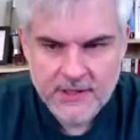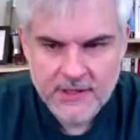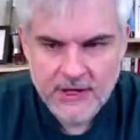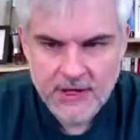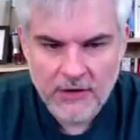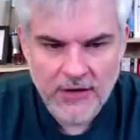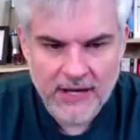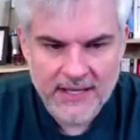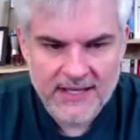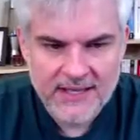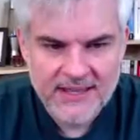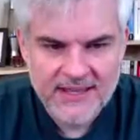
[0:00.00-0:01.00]
All right,
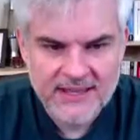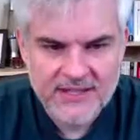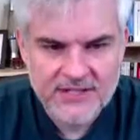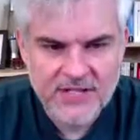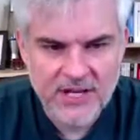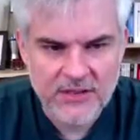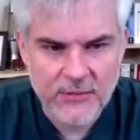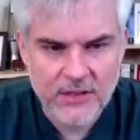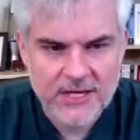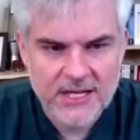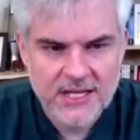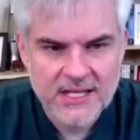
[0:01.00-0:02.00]
here's another
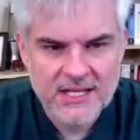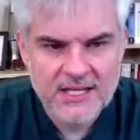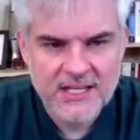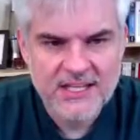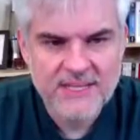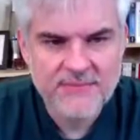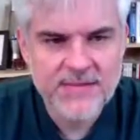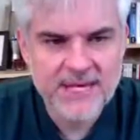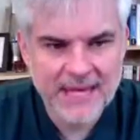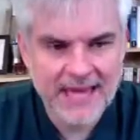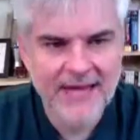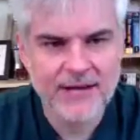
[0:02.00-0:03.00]
one. Give me a
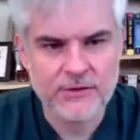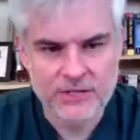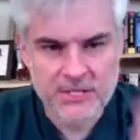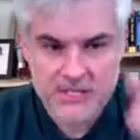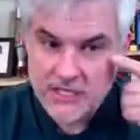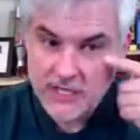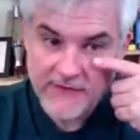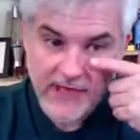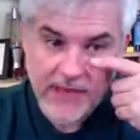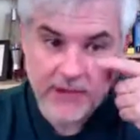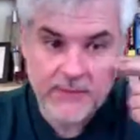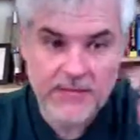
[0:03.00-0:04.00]
count of
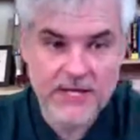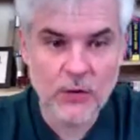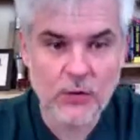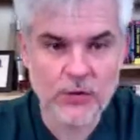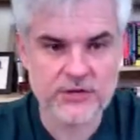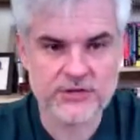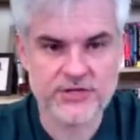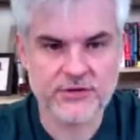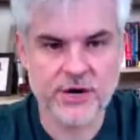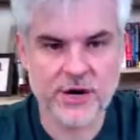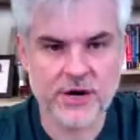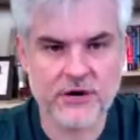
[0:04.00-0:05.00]
how many orders
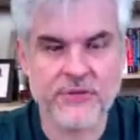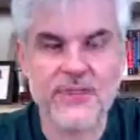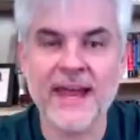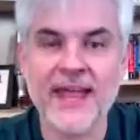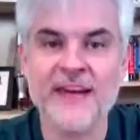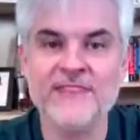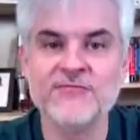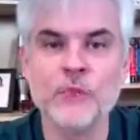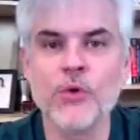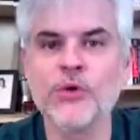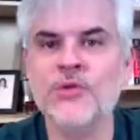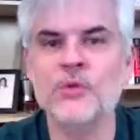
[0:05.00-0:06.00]
there are that have
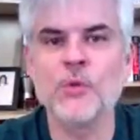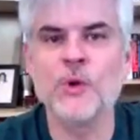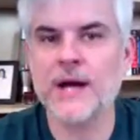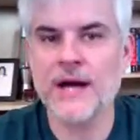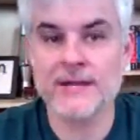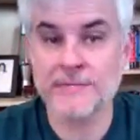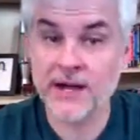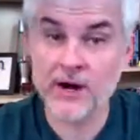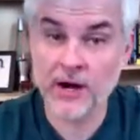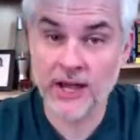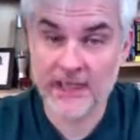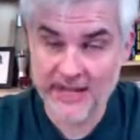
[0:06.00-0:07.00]
more than one item,
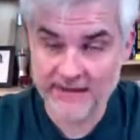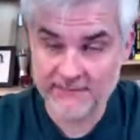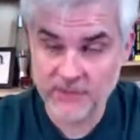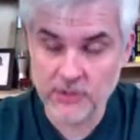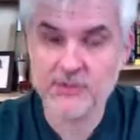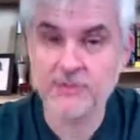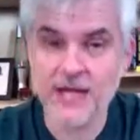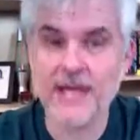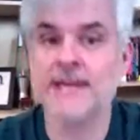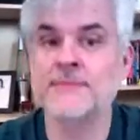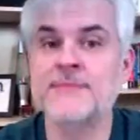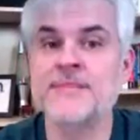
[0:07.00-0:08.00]
that have multiple
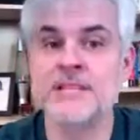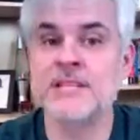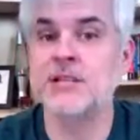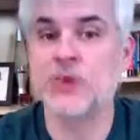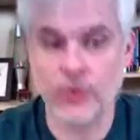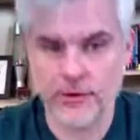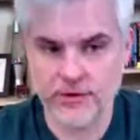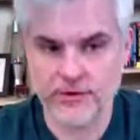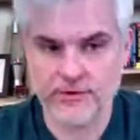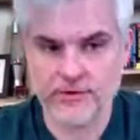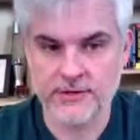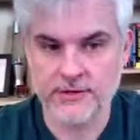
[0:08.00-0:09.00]
items in the
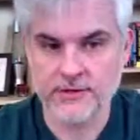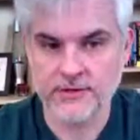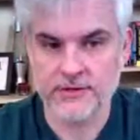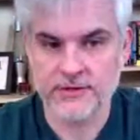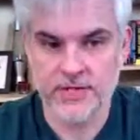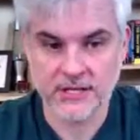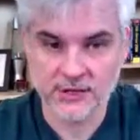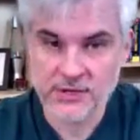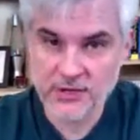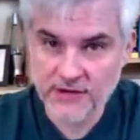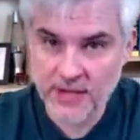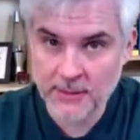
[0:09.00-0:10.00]
order. And you
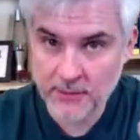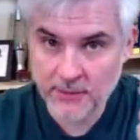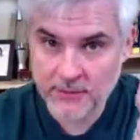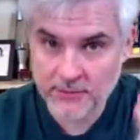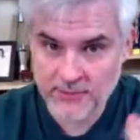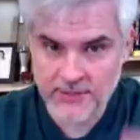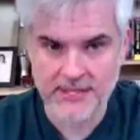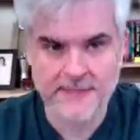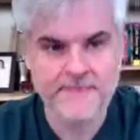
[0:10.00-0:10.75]
should come up with 3.